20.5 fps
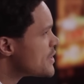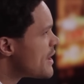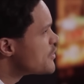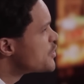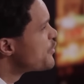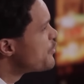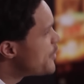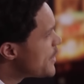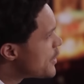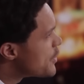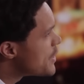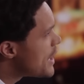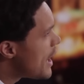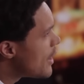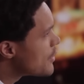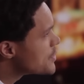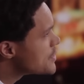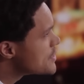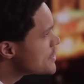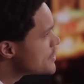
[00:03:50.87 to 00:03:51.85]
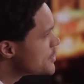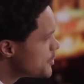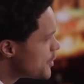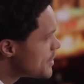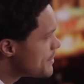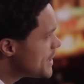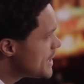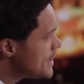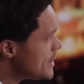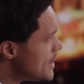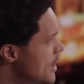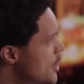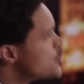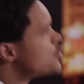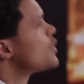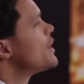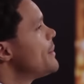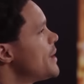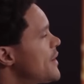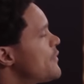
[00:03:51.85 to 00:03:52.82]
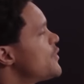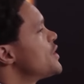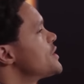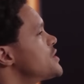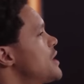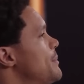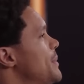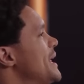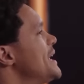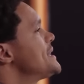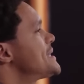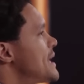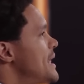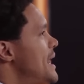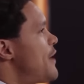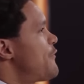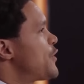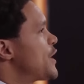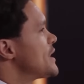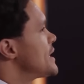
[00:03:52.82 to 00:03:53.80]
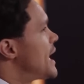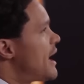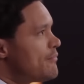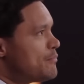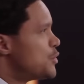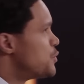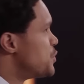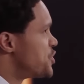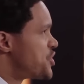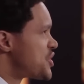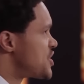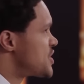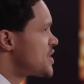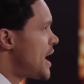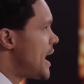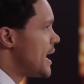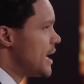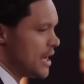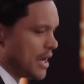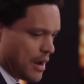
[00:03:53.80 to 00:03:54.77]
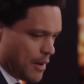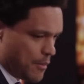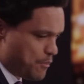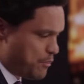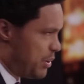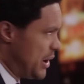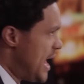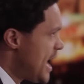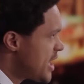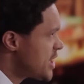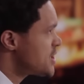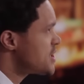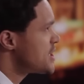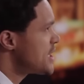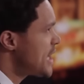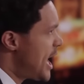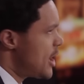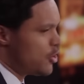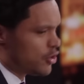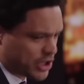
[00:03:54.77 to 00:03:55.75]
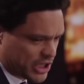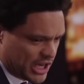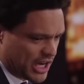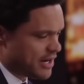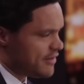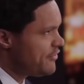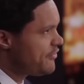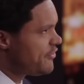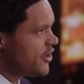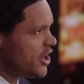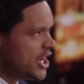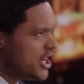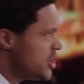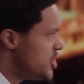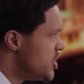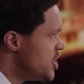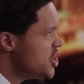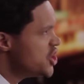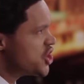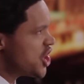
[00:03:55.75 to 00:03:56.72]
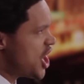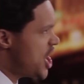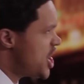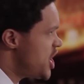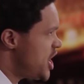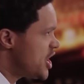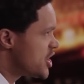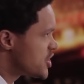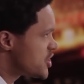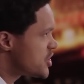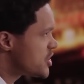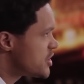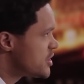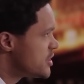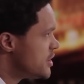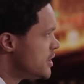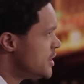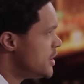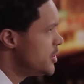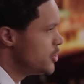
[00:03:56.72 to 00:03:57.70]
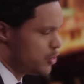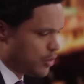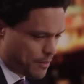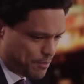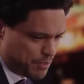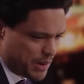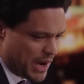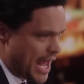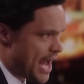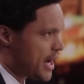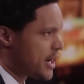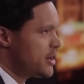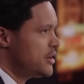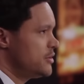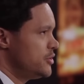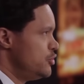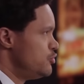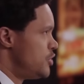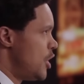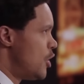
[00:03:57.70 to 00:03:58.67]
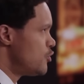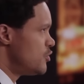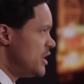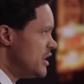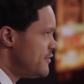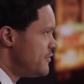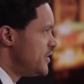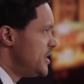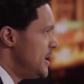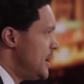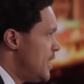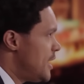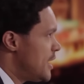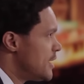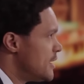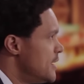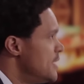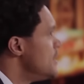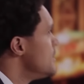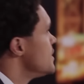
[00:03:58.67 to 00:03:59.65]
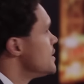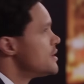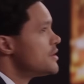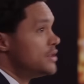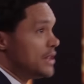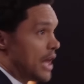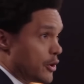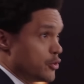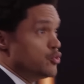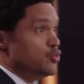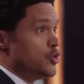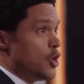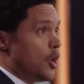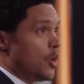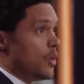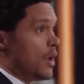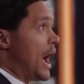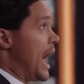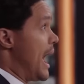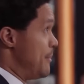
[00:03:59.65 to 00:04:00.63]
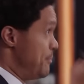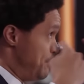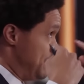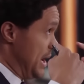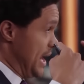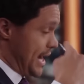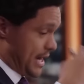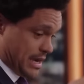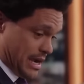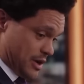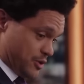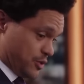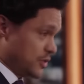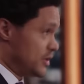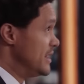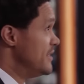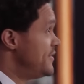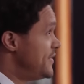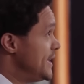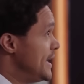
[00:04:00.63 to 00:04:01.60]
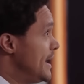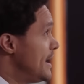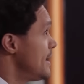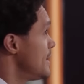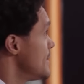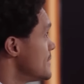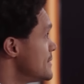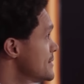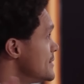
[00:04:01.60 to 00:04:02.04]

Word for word: They have to figure it out. You know what I mean? So let me give you an example. In South Africa, the government would just say, blacks cannot live in these areas. You're black, you don't live here. Now, you know, I'm black, I don't live here.